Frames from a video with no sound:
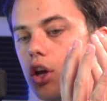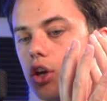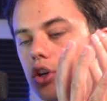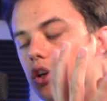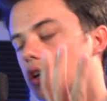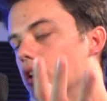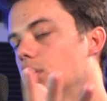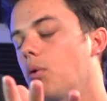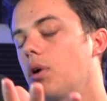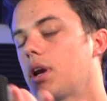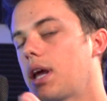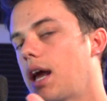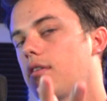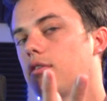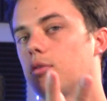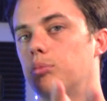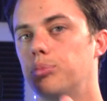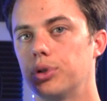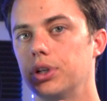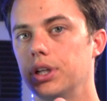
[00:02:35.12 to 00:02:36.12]
you're gonna wanna have
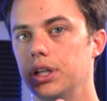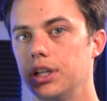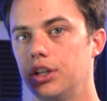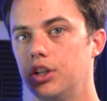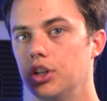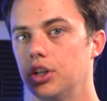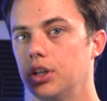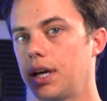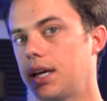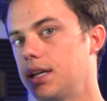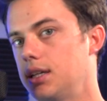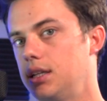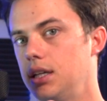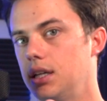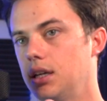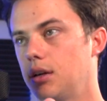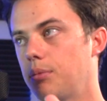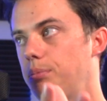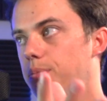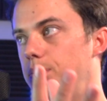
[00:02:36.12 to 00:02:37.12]
a pretty good
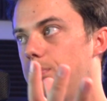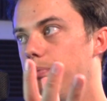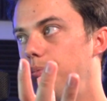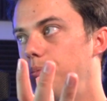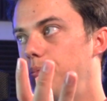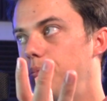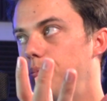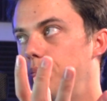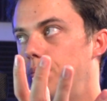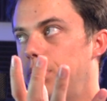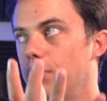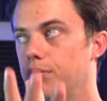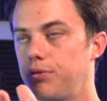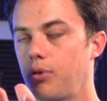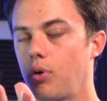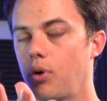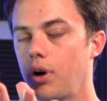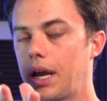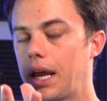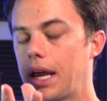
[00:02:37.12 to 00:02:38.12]
idea
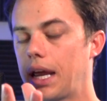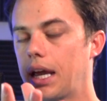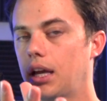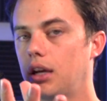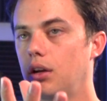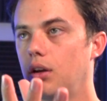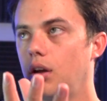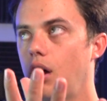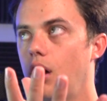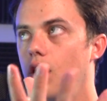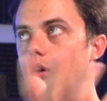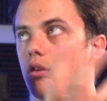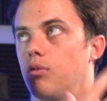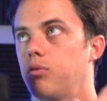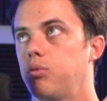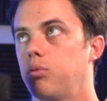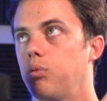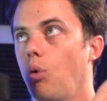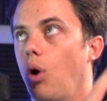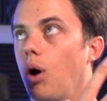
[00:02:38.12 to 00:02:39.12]
beforehand
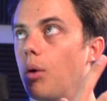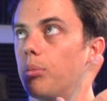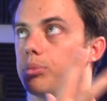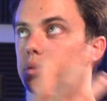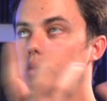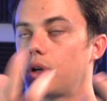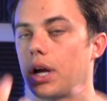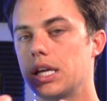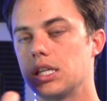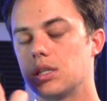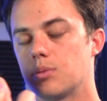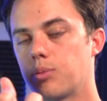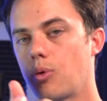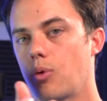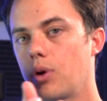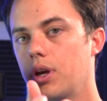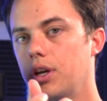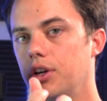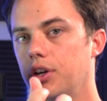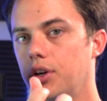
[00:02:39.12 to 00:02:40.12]
of what price
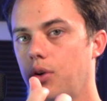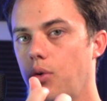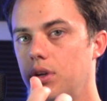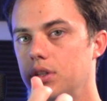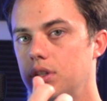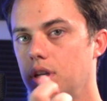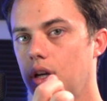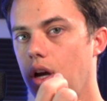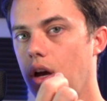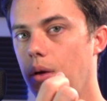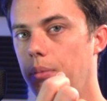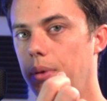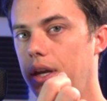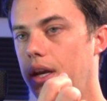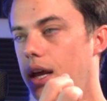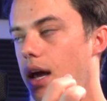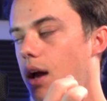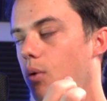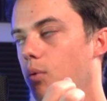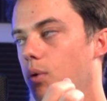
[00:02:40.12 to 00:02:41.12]
point you're going to come in
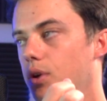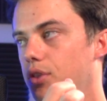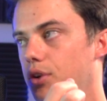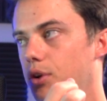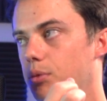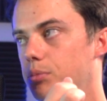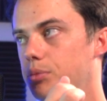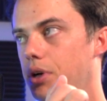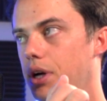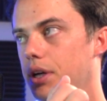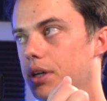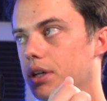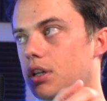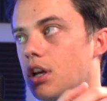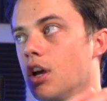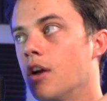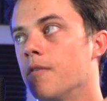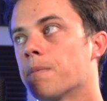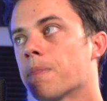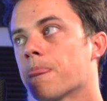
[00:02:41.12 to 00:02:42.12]
at with your product.
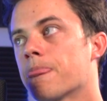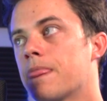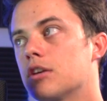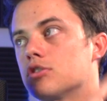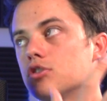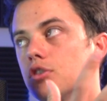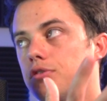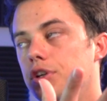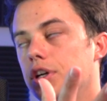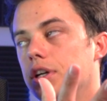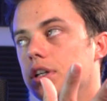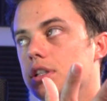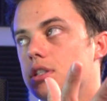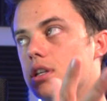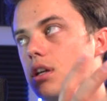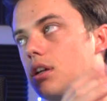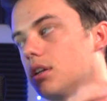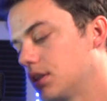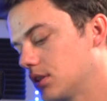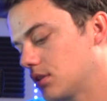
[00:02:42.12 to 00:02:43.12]
So if you're gonna
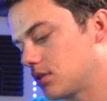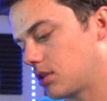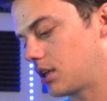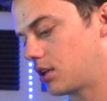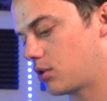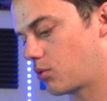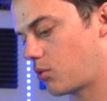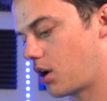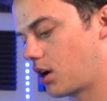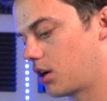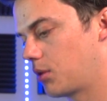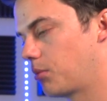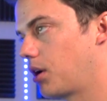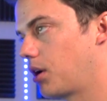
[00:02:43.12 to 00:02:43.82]
sell an insulated water